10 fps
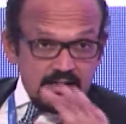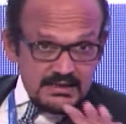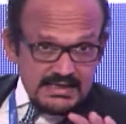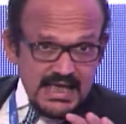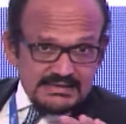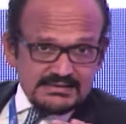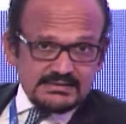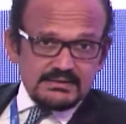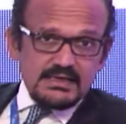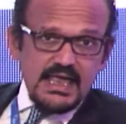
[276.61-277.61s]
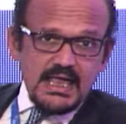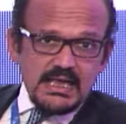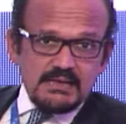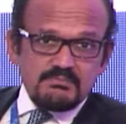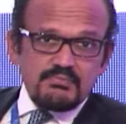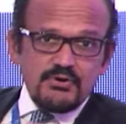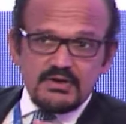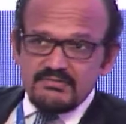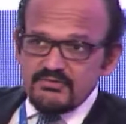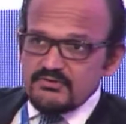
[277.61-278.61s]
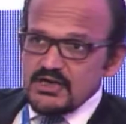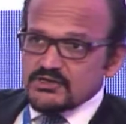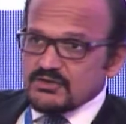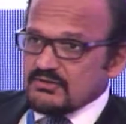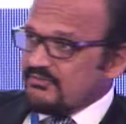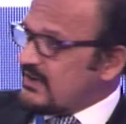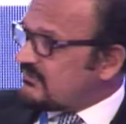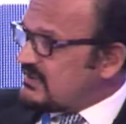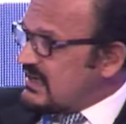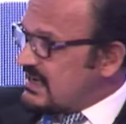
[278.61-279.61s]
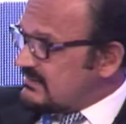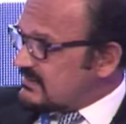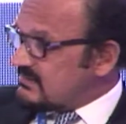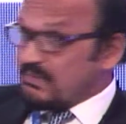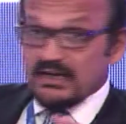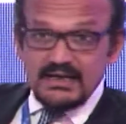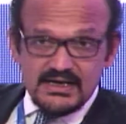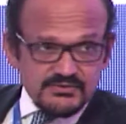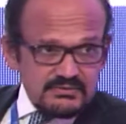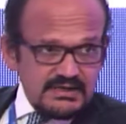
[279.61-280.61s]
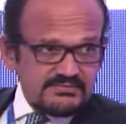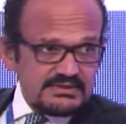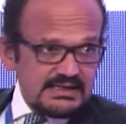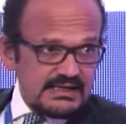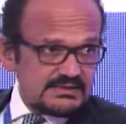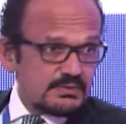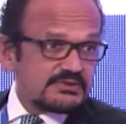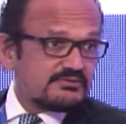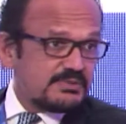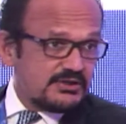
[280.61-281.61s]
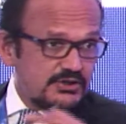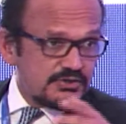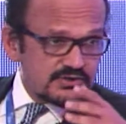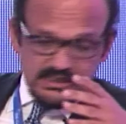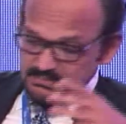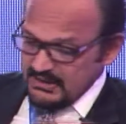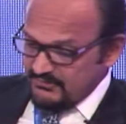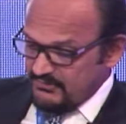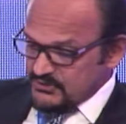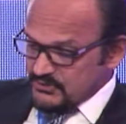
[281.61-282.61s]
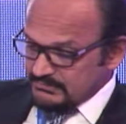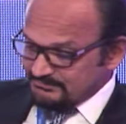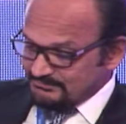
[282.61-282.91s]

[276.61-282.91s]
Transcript: Yes, a proliferation of FTAs, bilateral FTAs, which have been hugely beneficial,